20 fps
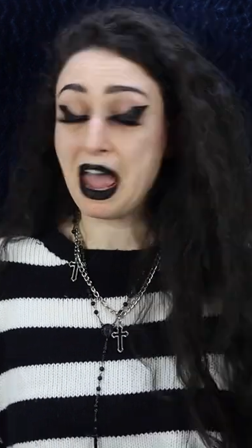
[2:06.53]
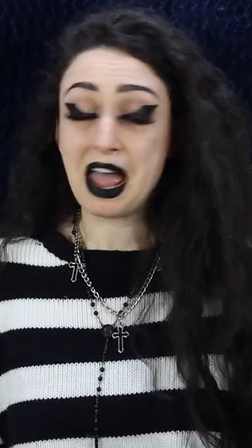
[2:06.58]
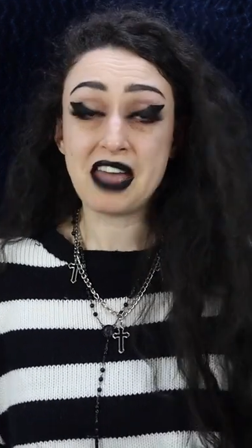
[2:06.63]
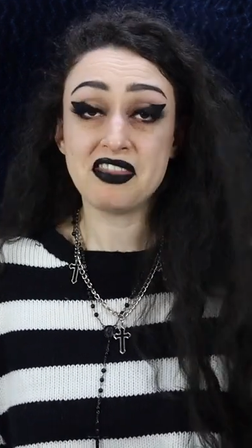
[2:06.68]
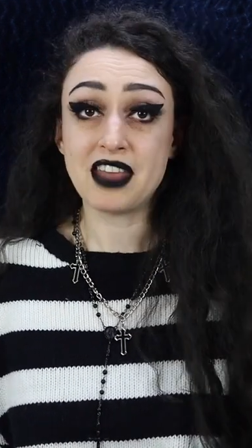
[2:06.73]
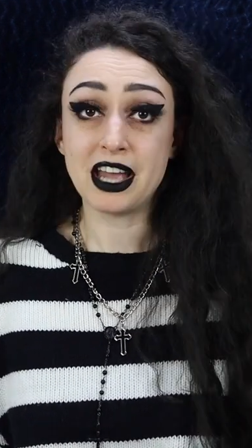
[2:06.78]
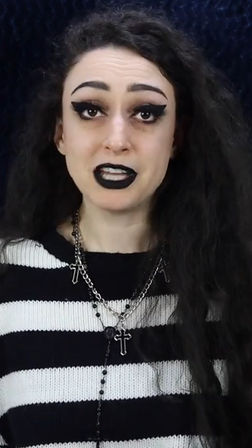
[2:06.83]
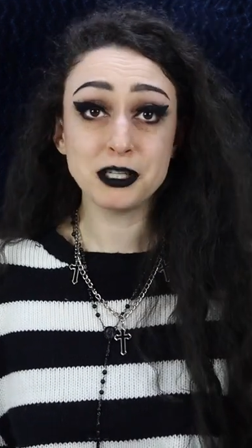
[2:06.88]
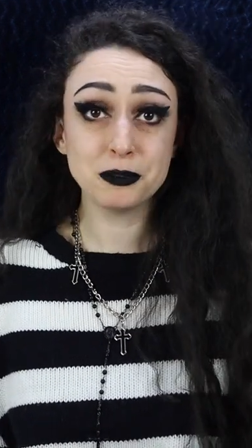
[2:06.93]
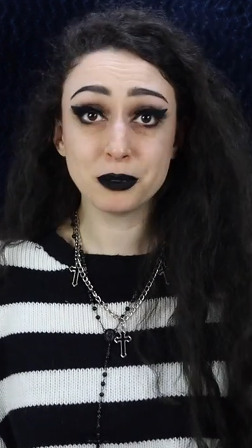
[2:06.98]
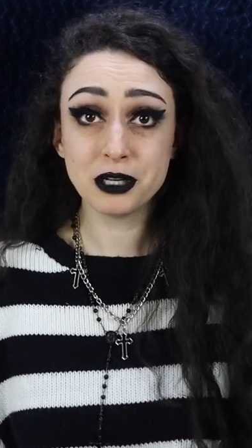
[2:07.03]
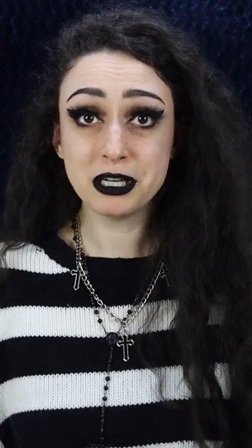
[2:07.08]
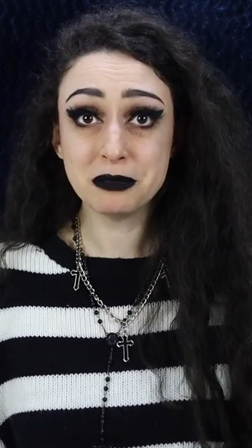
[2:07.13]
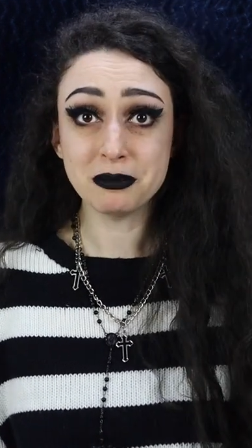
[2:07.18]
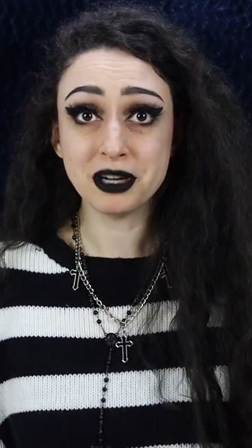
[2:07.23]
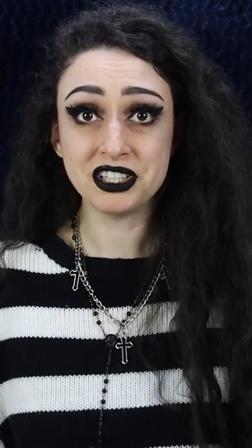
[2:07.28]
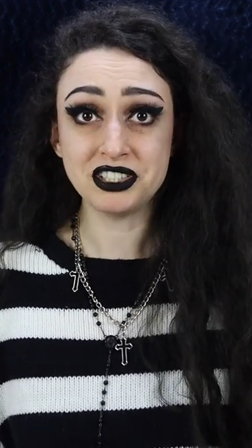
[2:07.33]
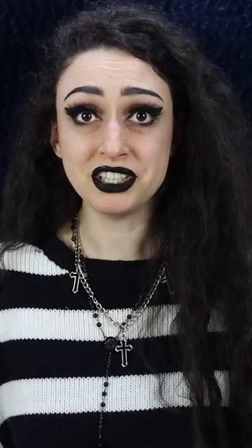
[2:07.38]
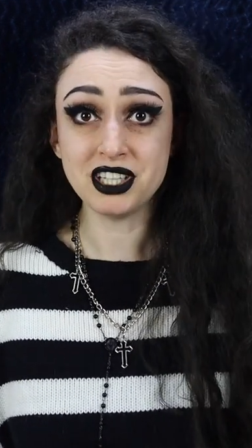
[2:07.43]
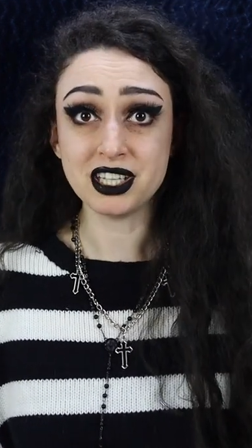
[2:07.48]
And that's pretty
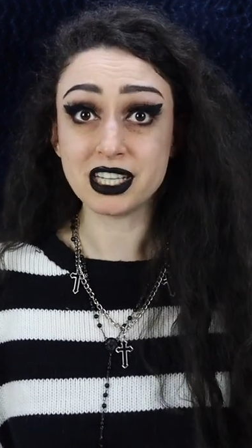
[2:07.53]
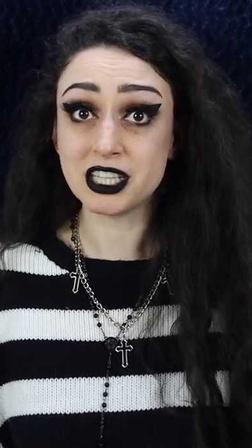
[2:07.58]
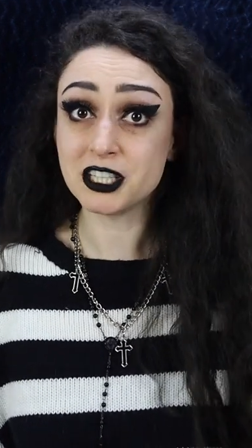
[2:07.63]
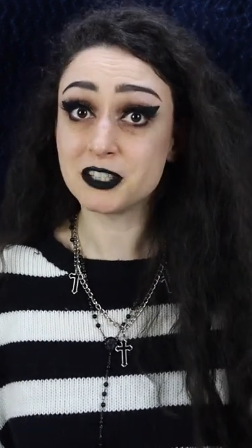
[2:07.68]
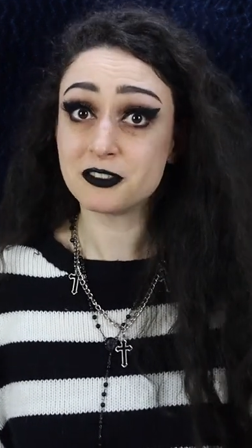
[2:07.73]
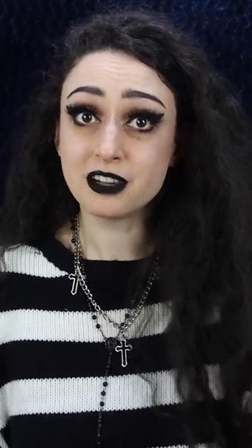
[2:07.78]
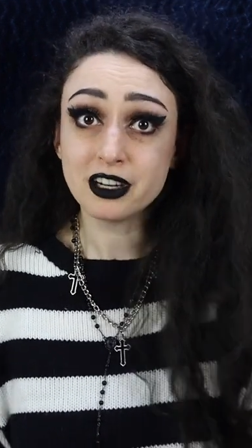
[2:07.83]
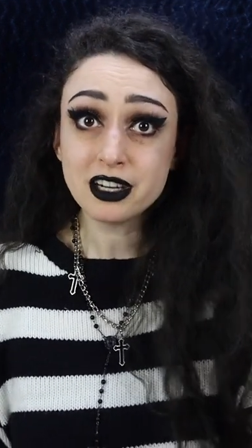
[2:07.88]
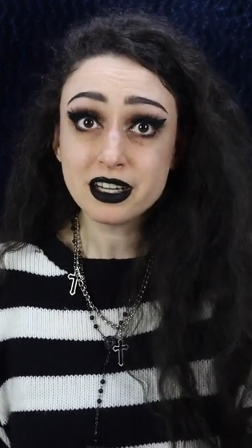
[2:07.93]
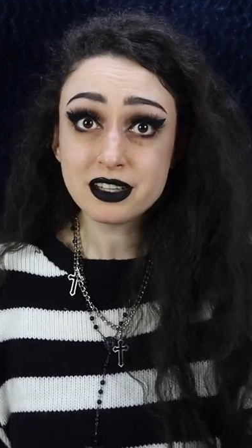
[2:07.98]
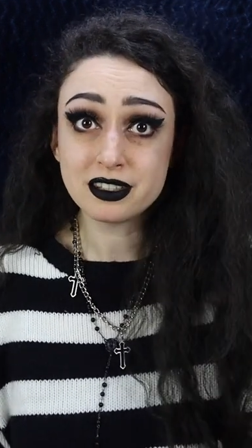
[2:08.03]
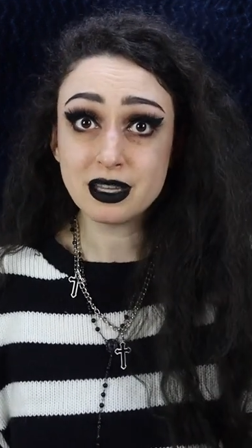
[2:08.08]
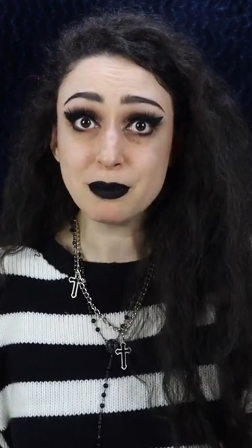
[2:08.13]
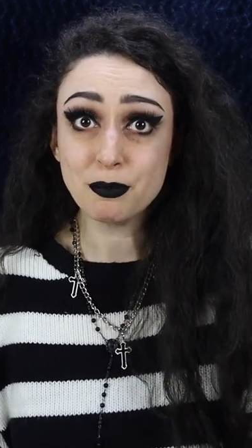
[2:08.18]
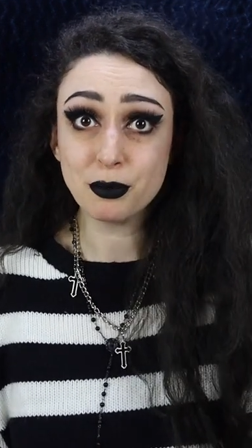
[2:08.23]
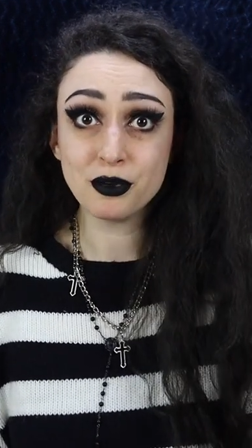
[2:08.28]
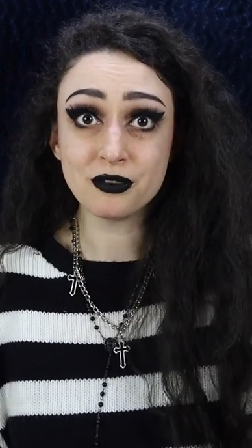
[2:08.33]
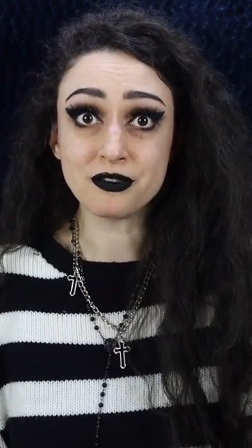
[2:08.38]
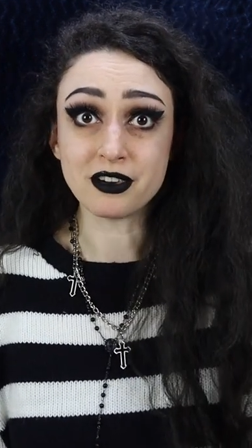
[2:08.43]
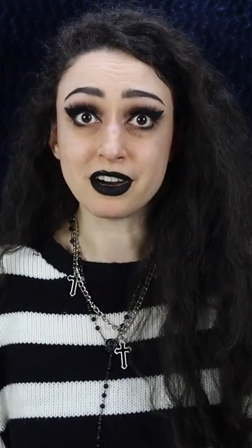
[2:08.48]
much it. It's very
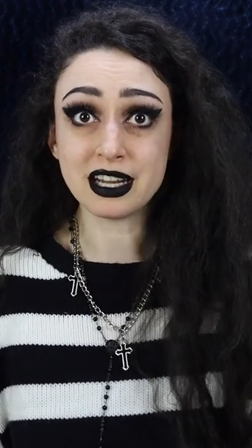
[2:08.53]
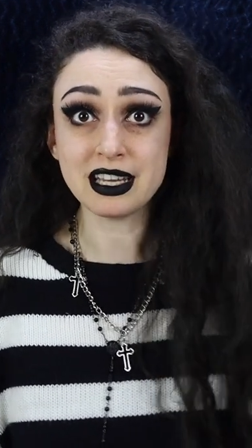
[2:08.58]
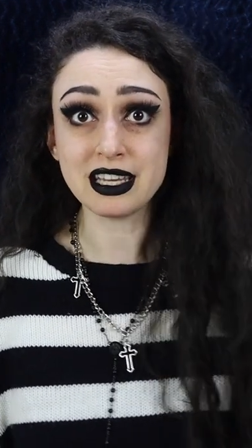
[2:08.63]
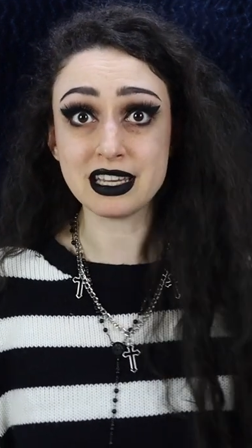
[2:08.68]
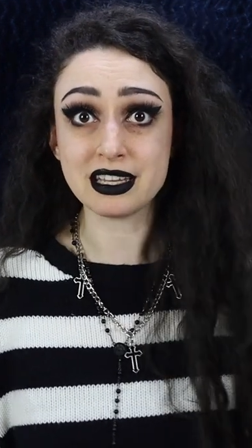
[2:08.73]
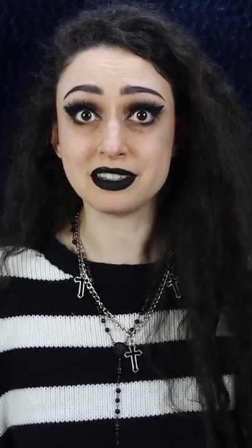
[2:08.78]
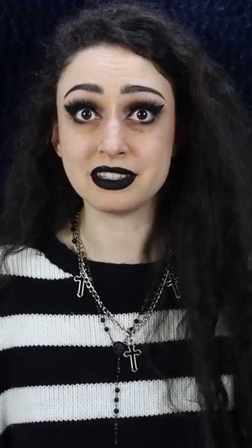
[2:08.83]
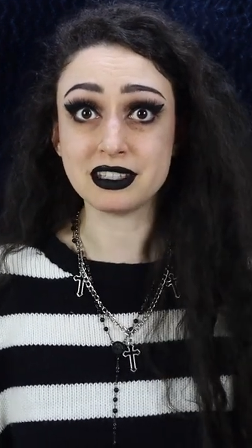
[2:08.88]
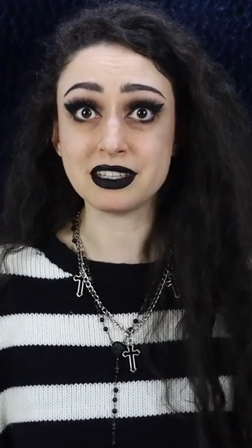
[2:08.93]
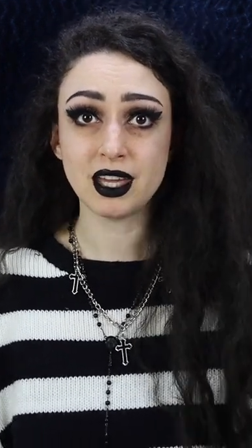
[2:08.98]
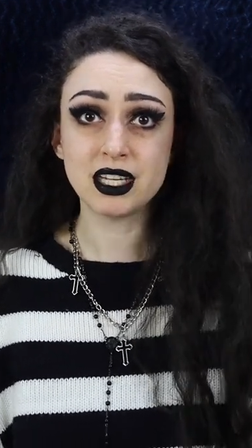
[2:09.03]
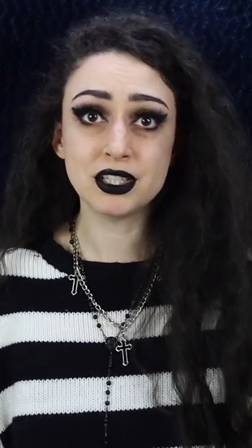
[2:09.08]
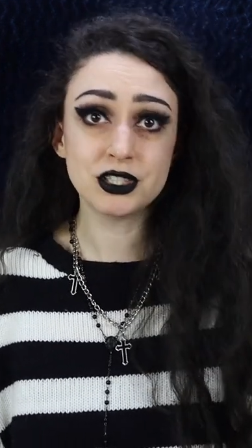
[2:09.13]
simple, very easy, and